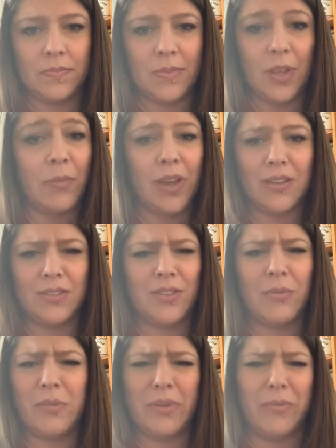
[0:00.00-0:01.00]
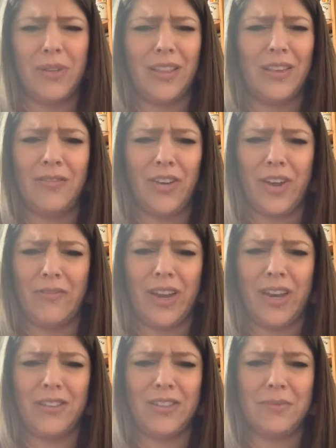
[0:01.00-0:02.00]
Oh my gosh, so many people I love are here right
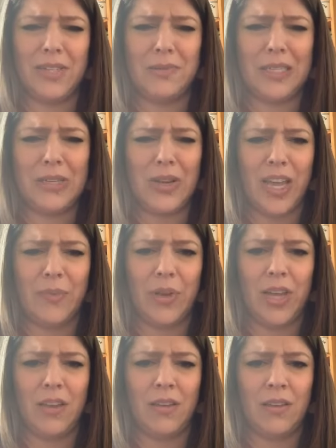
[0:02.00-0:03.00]
now. This makes me so happy.